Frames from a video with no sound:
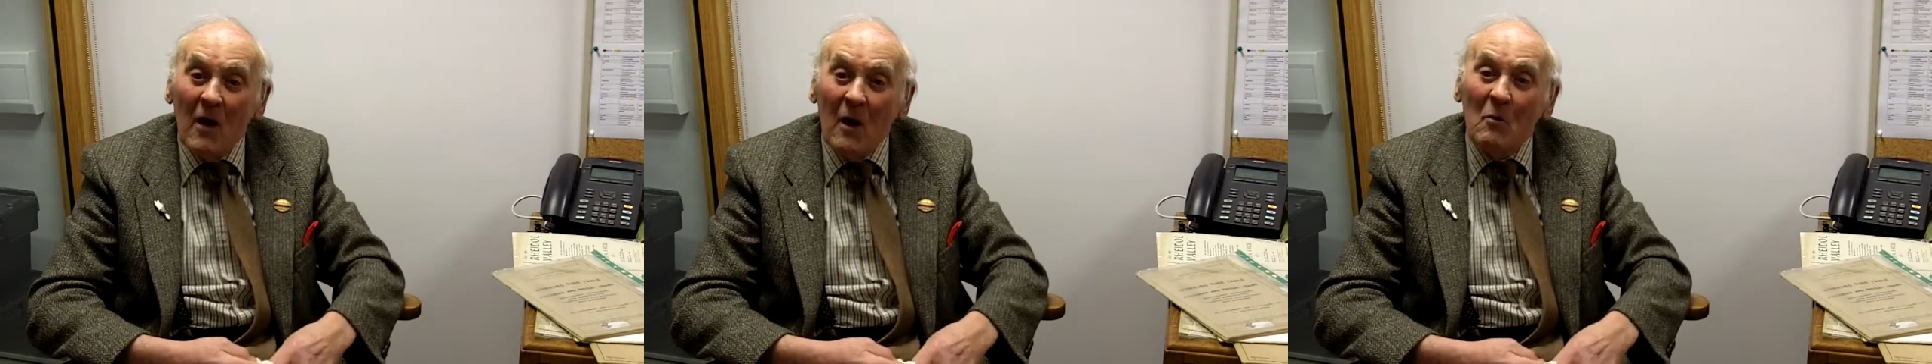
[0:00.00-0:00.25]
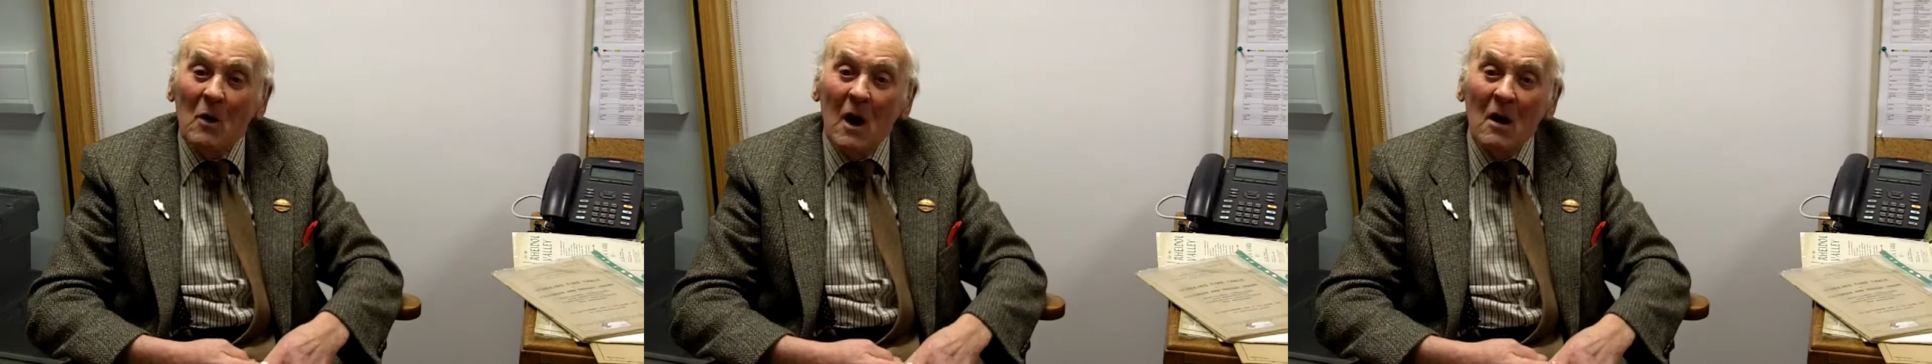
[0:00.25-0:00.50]

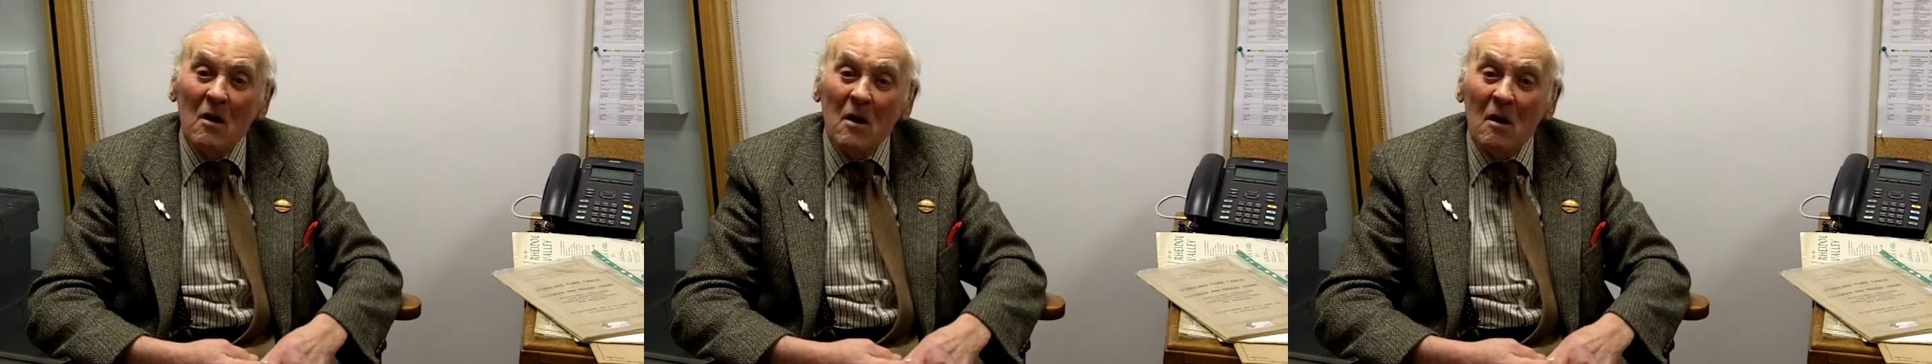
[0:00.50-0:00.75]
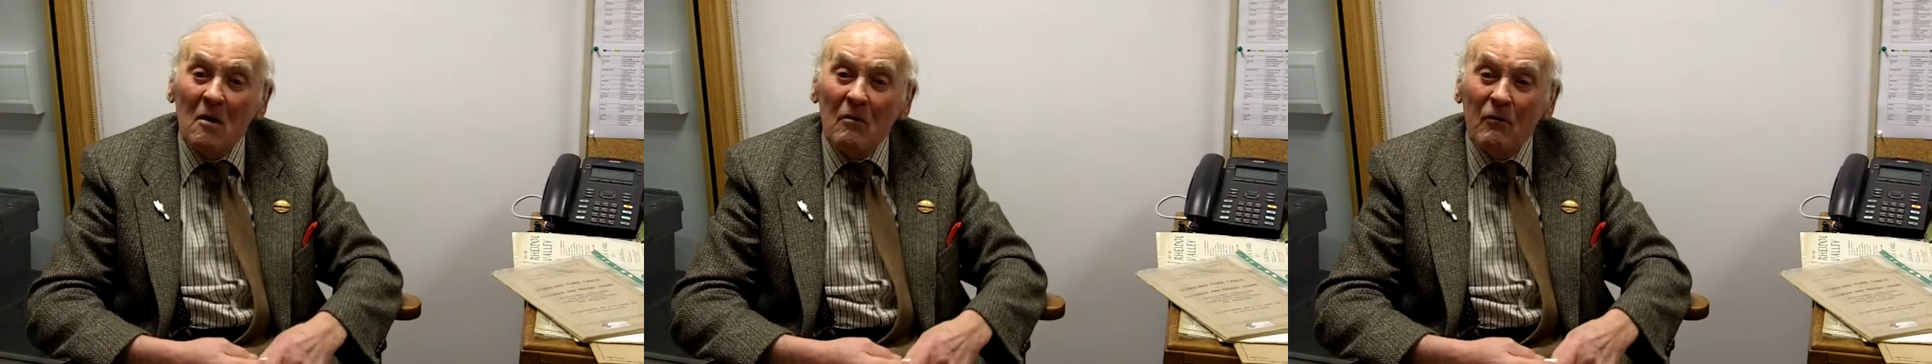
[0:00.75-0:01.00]
Then we had
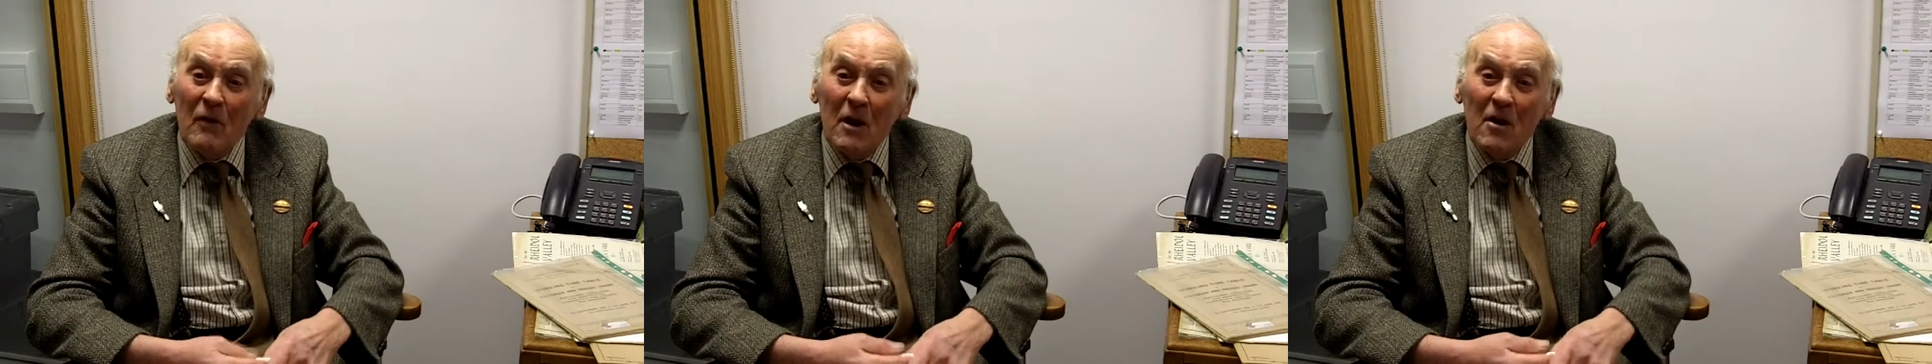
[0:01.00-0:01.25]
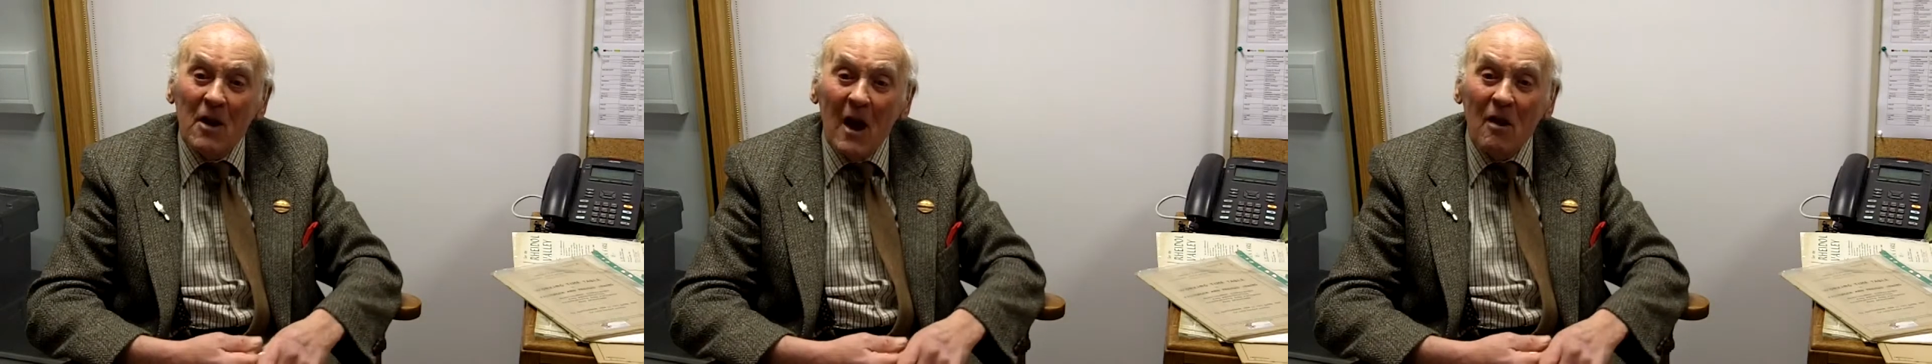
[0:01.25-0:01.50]
another
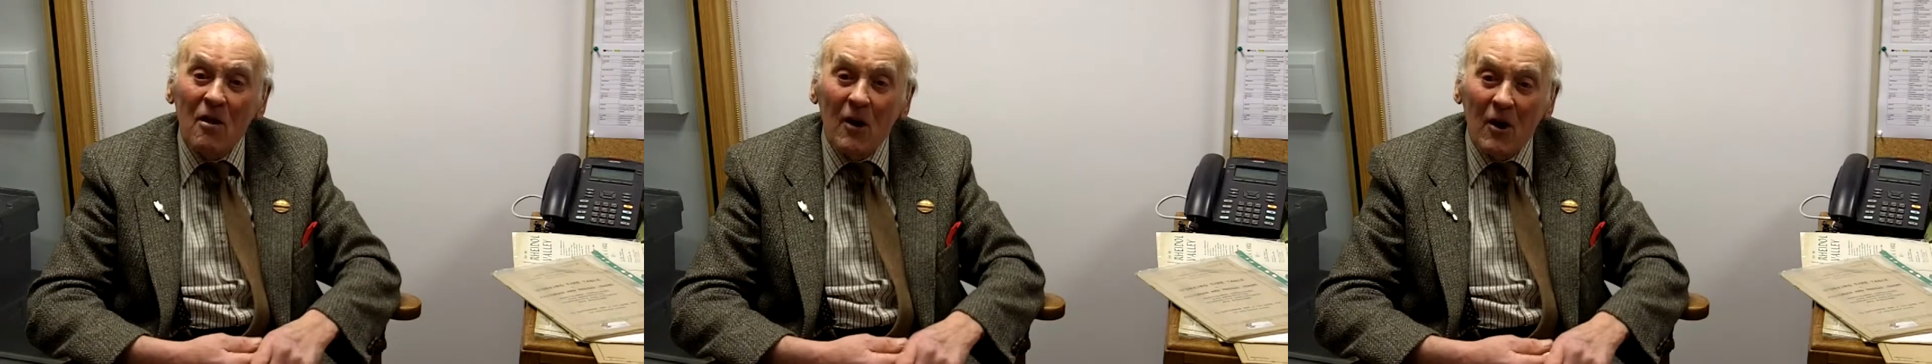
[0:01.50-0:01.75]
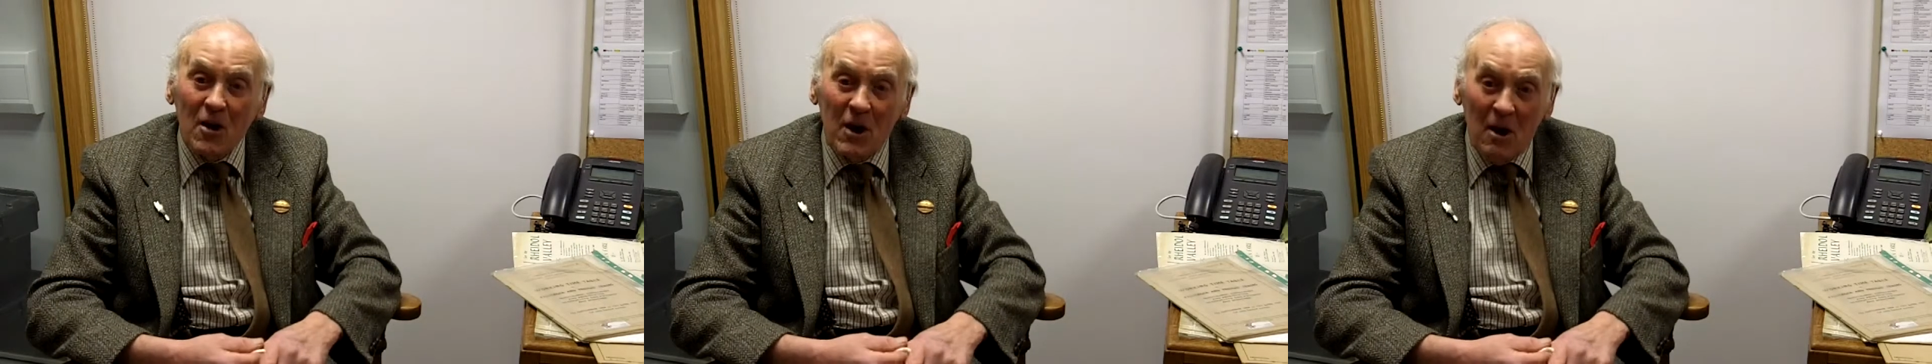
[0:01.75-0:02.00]
freight,
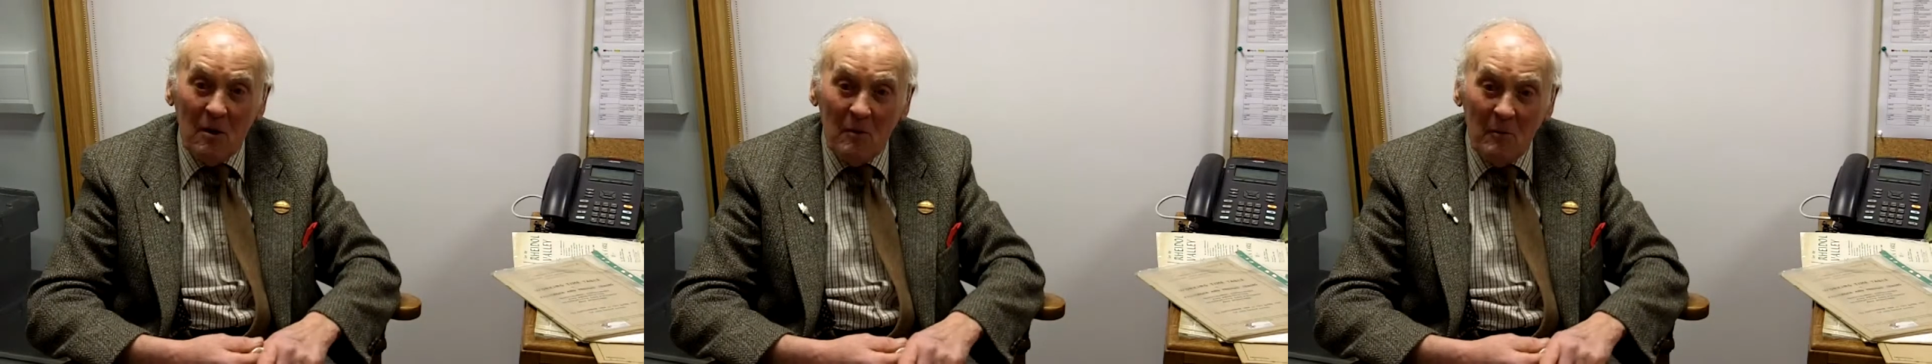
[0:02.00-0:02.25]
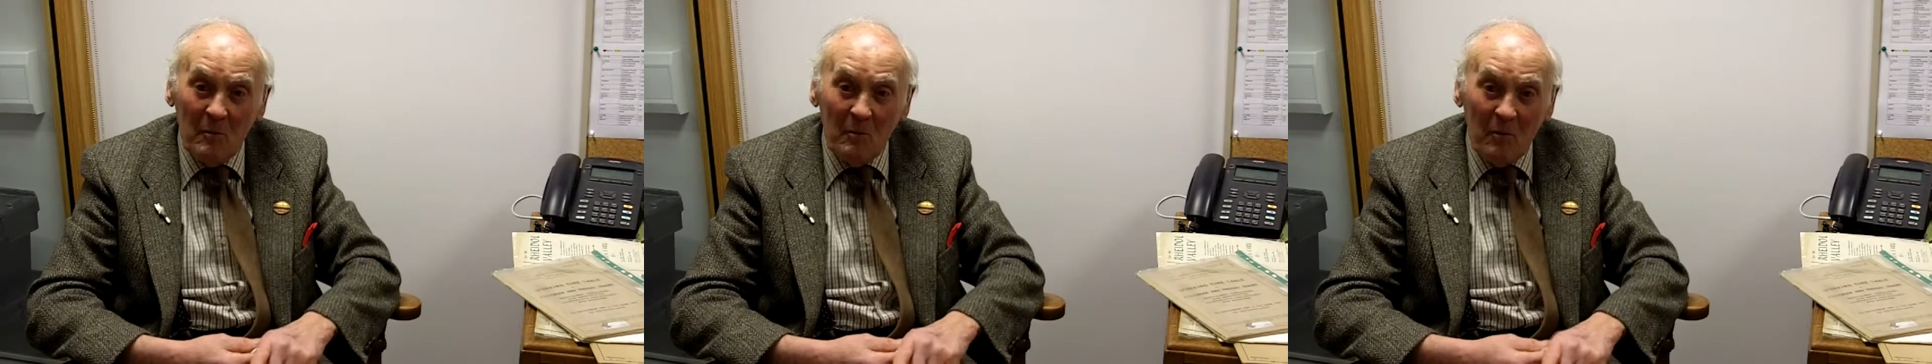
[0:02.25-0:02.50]
10:30.